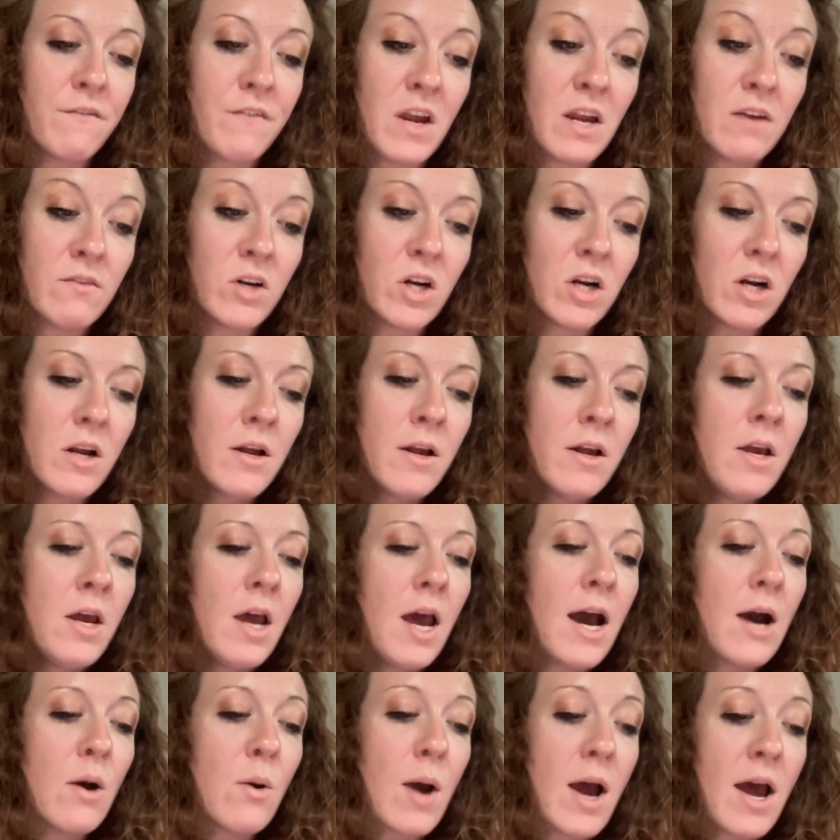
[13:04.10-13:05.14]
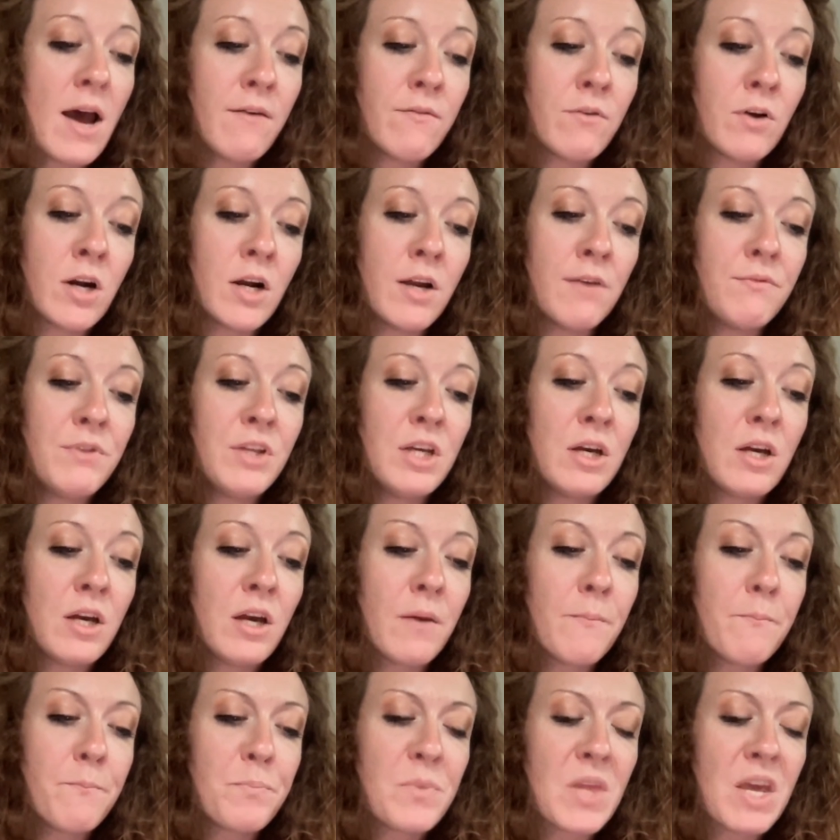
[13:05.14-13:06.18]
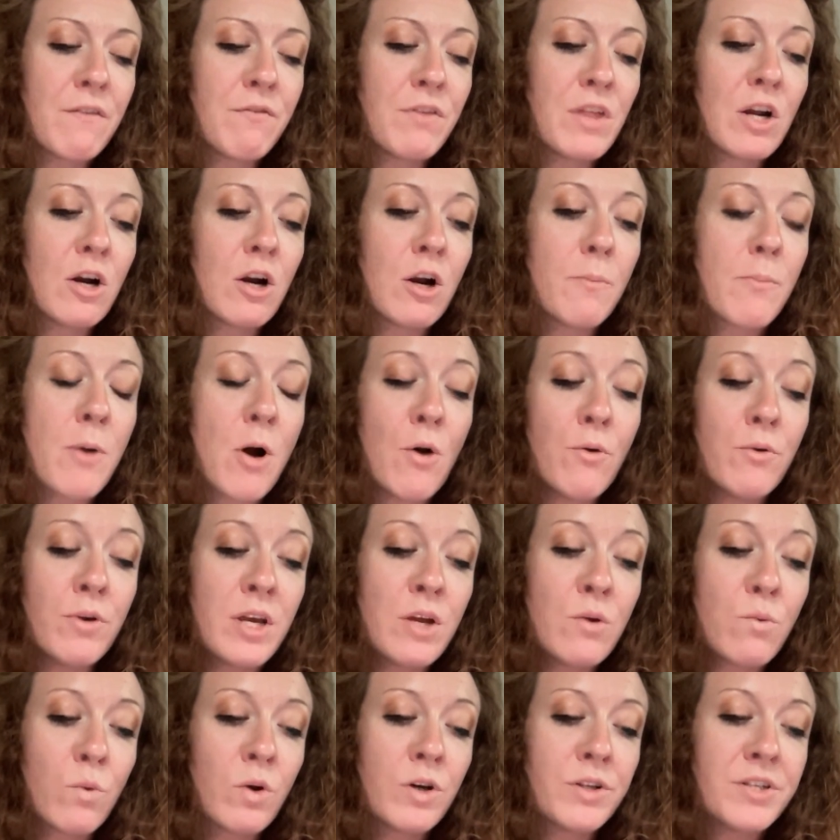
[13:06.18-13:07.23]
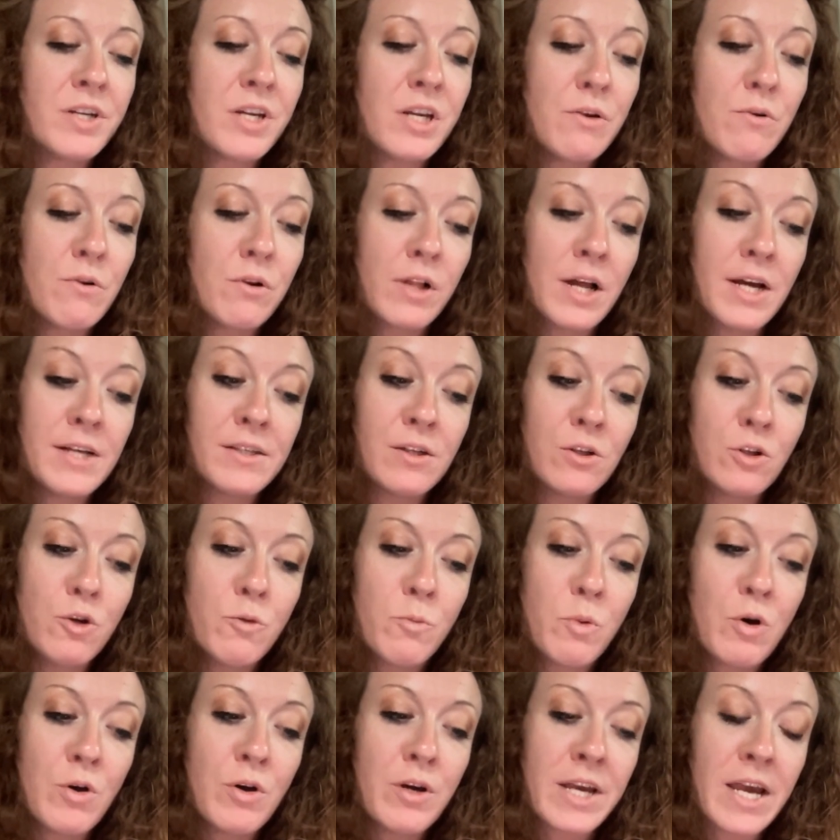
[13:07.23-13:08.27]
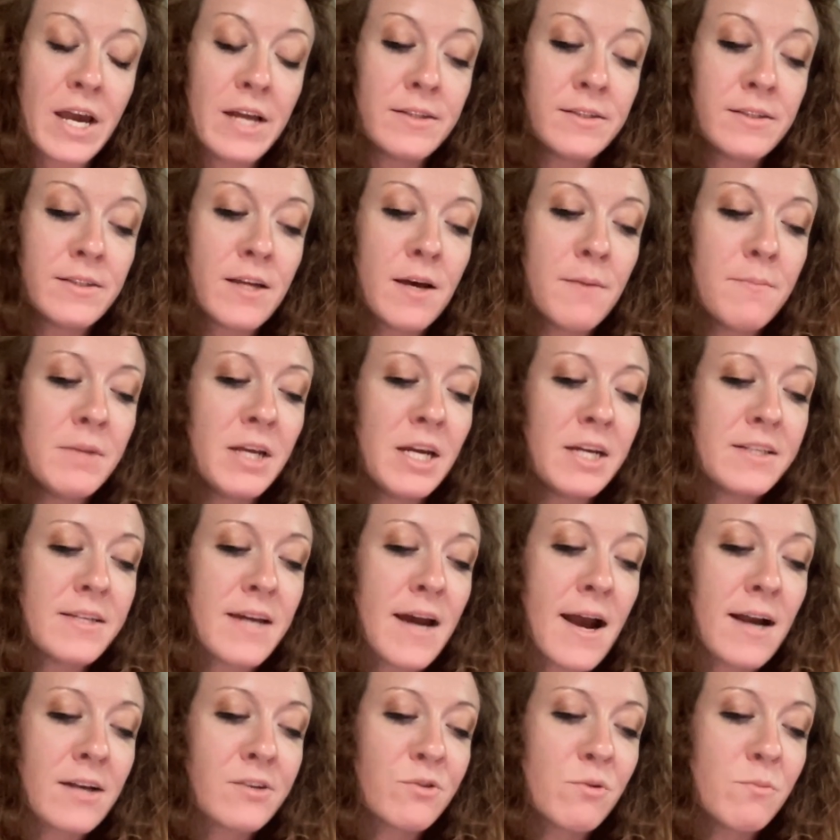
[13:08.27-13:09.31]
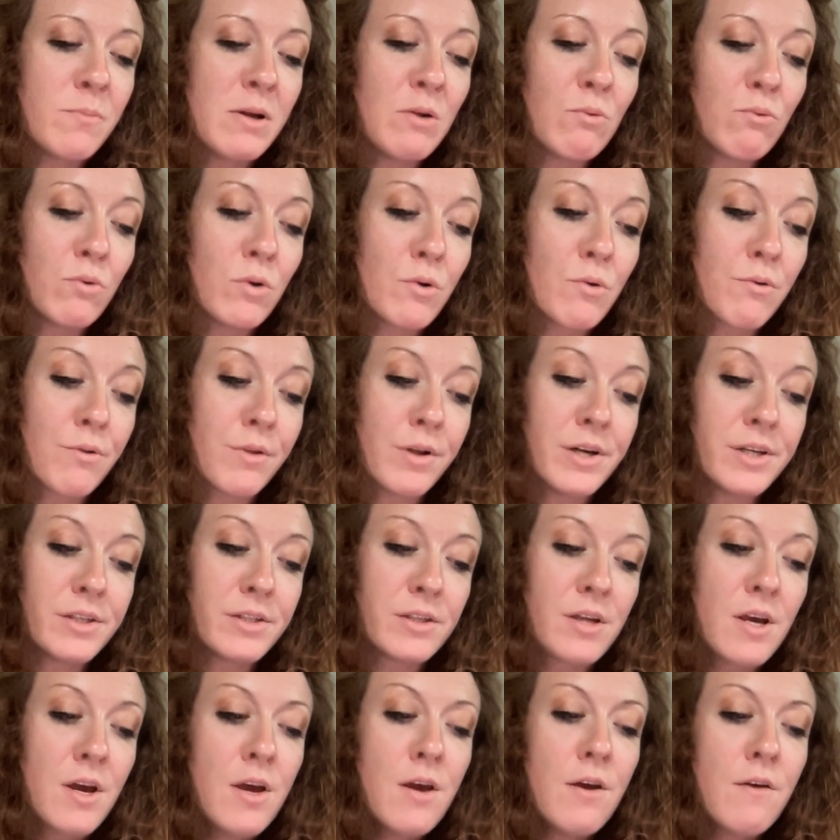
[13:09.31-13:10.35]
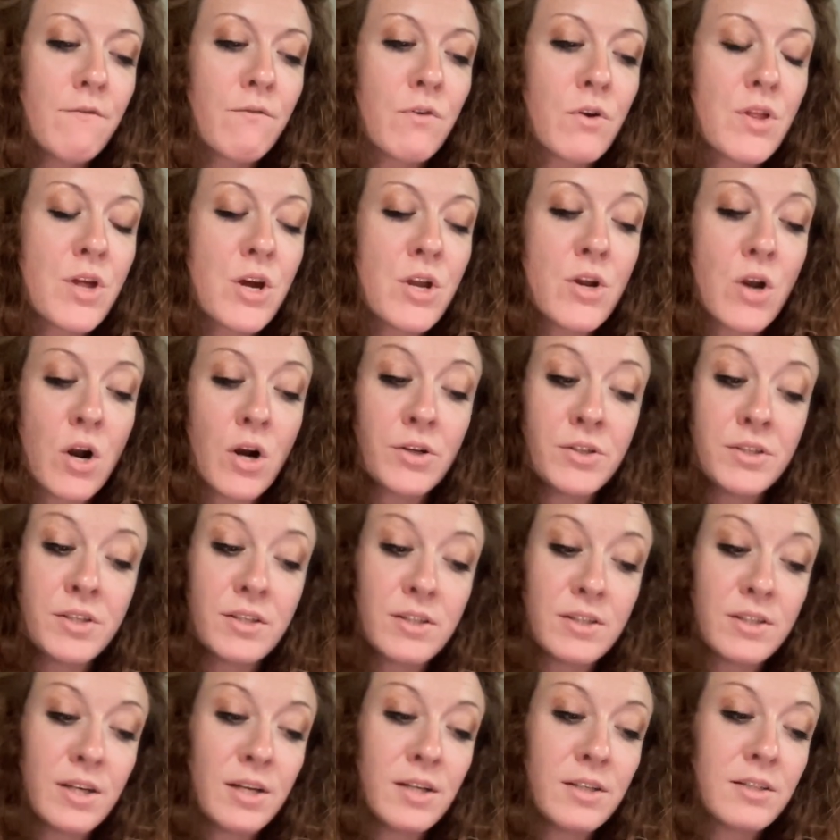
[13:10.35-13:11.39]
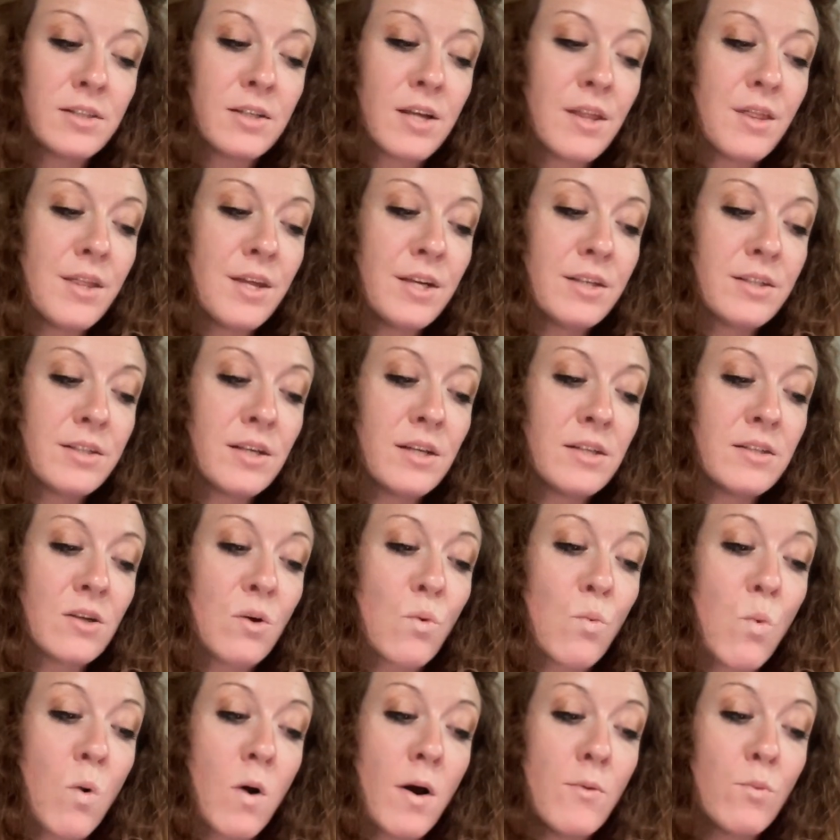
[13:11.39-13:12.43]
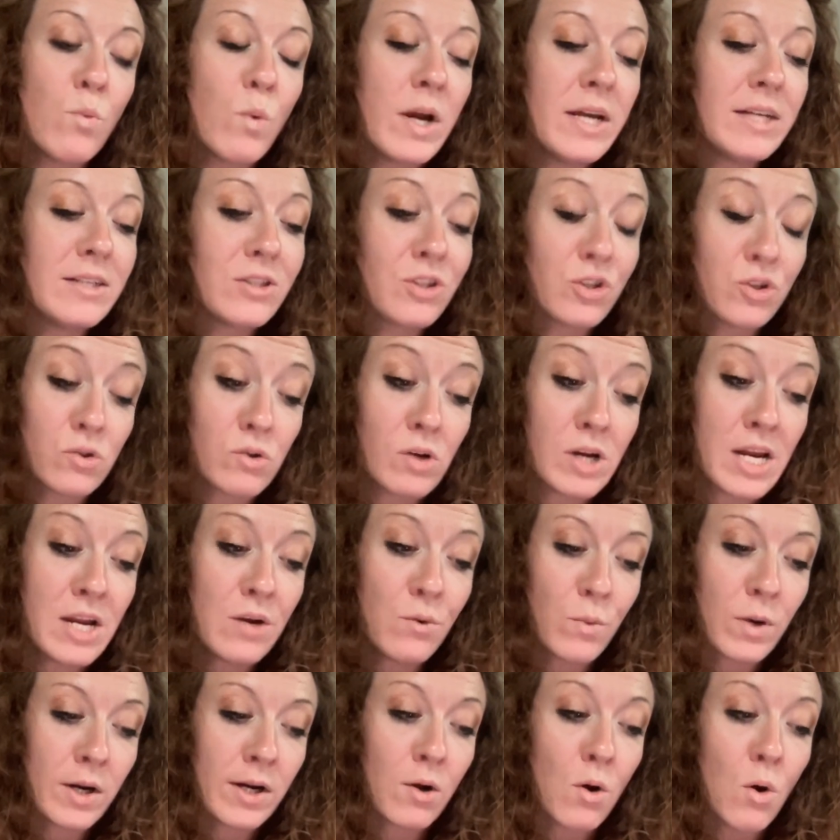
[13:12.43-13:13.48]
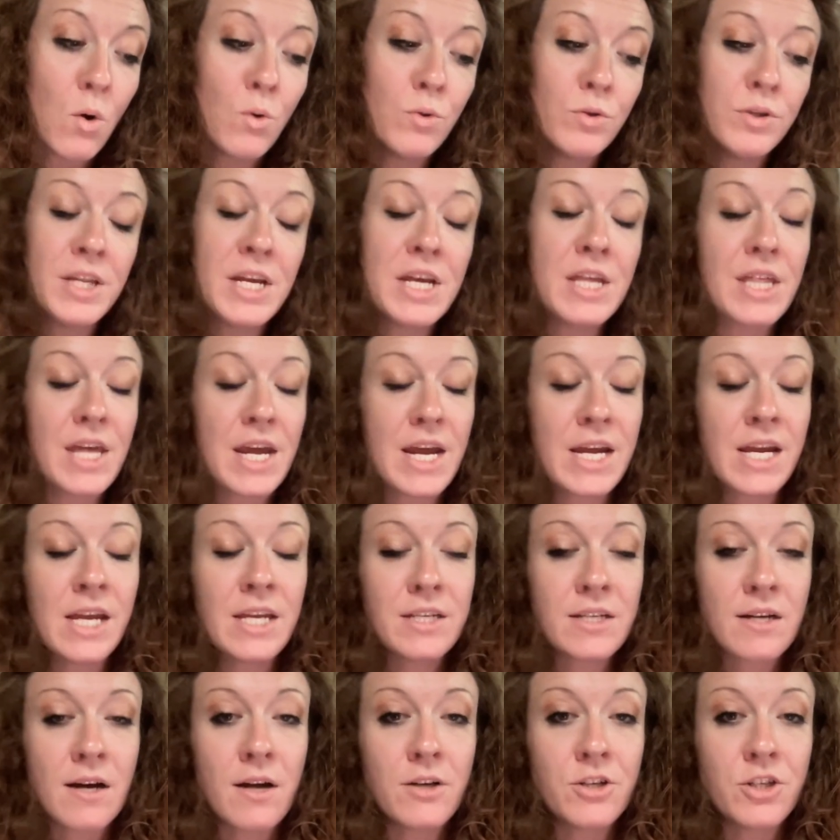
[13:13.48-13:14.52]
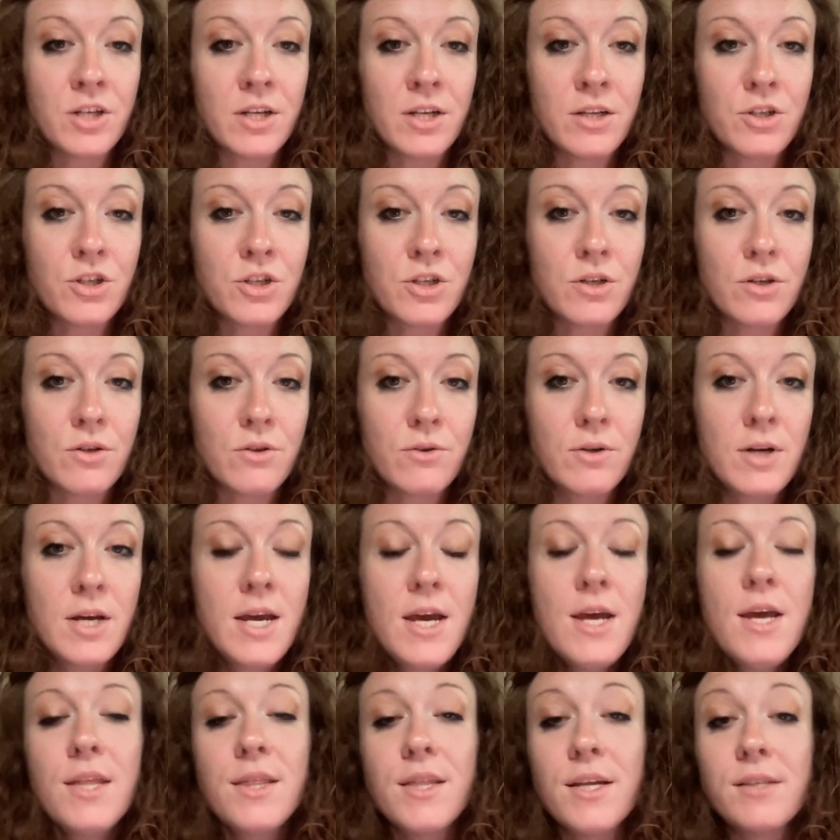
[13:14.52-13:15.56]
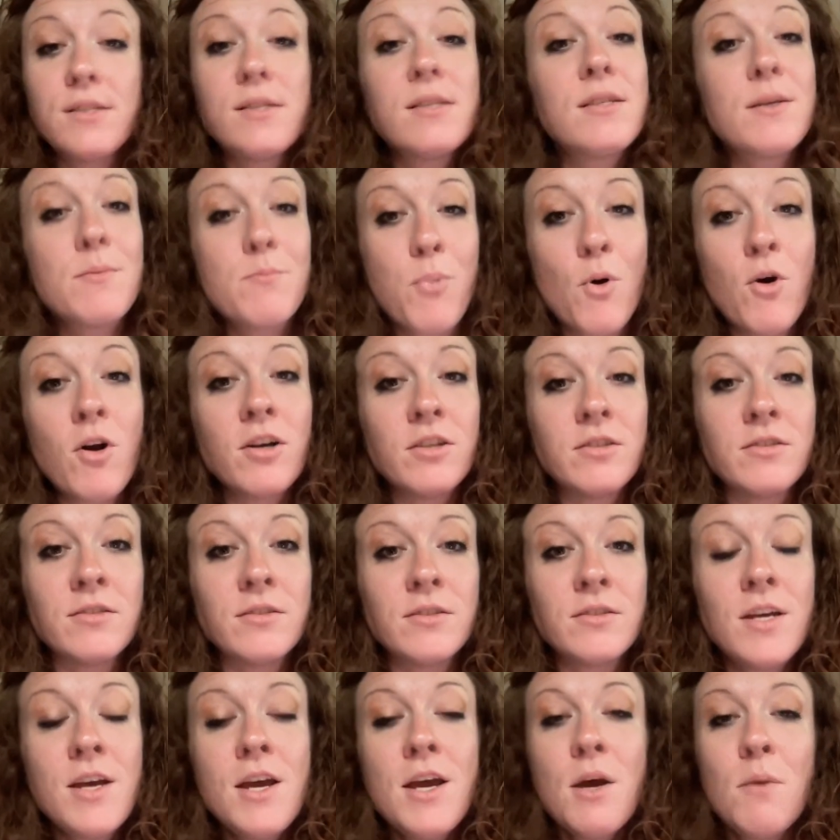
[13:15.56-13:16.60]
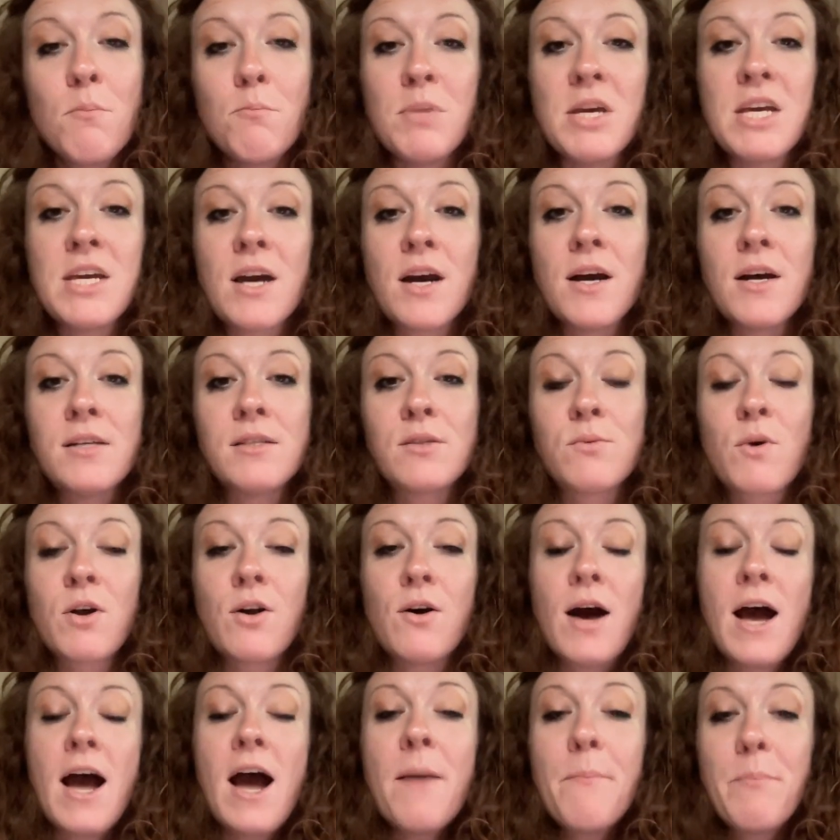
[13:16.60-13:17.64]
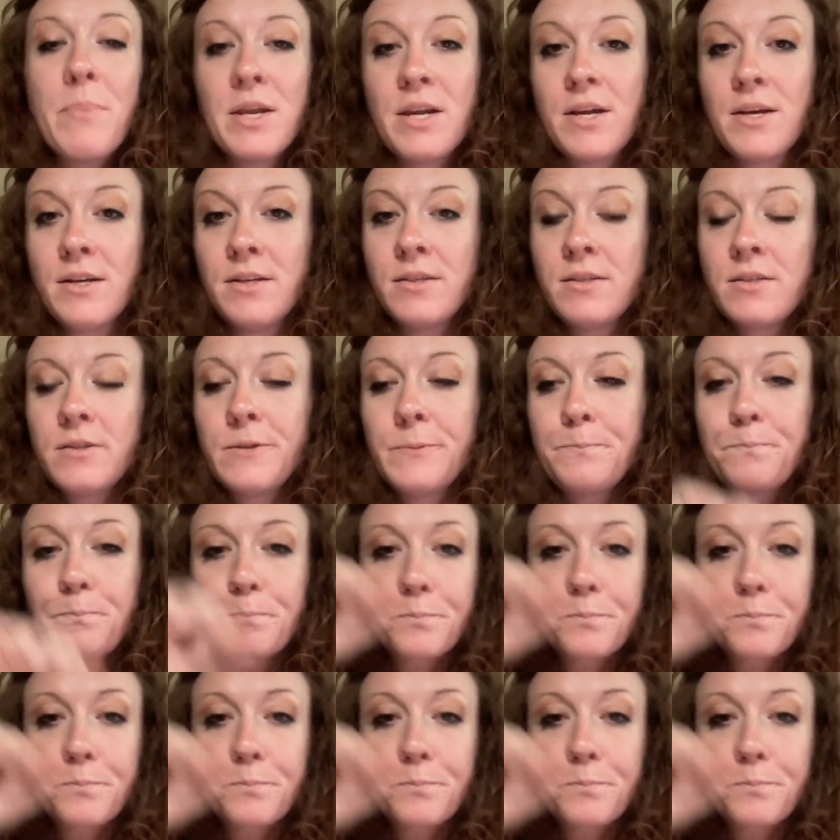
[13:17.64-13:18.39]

favor. However, if their opponent were to utilize a loophole against them, the attacks would be ruthless. For the narcissist, this is a one-way street where only they can dodge an issue. This is important because what will happen is